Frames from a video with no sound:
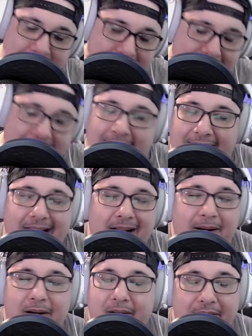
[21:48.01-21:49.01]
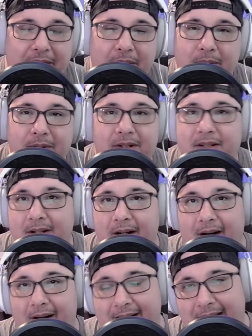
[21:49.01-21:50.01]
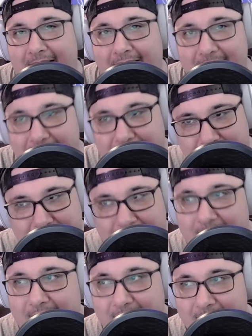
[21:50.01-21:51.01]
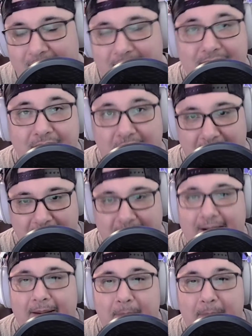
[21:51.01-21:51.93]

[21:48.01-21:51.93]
yeah, anime reviews are kind of done.